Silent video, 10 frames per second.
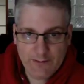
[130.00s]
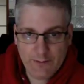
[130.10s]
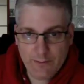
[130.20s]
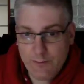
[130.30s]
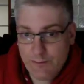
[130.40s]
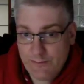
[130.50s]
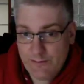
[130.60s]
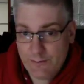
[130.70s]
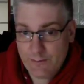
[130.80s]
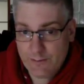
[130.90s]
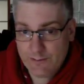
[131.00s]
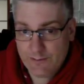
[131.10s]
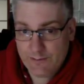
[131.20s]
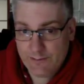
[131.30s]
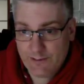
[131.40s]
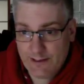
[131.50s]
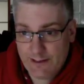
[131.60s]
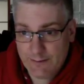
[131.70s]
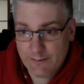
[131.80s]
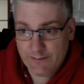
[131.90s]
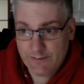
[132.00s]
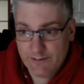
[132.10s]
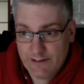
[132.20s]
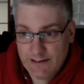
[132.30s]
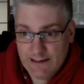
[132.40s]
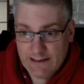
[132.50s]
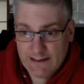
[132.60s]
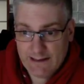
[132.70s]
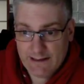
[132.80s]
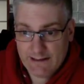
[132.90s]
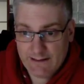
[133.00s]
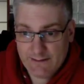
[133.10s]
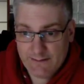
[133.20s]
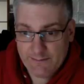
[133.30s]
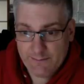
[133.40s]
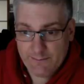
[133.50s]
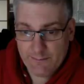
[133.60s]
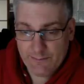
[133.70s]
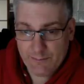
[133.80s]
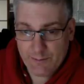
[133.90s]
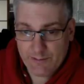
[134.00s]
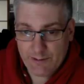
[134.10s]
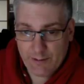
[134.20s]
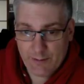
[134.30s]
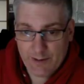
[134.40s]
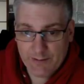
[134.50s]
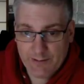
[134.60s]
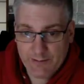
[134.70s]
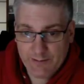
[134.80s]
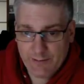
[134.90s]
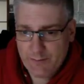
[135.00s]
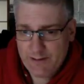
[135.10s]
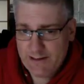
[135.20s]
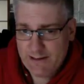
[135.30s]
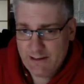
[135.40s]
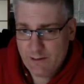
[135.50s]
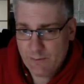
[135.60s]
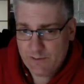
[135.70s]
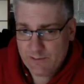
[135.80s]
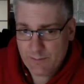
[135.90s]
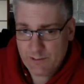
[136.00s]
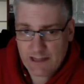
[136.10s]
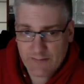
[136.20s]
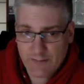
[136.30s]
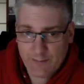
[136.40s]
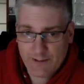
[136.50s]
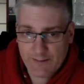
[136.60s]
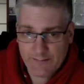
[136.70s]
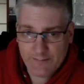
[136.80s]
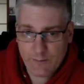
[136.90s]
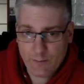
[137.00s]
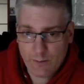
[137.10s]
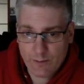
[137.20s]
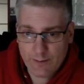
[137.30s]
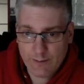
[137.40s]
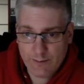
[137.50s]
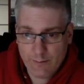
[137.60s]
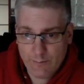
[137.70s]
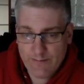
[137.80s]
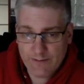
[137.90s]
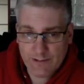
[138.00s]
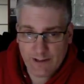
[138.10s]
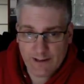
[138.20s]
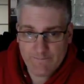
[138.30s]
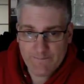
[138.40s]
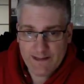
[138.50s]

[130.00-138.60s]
So Gryffindor's house was, of course, Harry Potter's house, so we didn't hear much about Hufflepuff or Ravenclaw.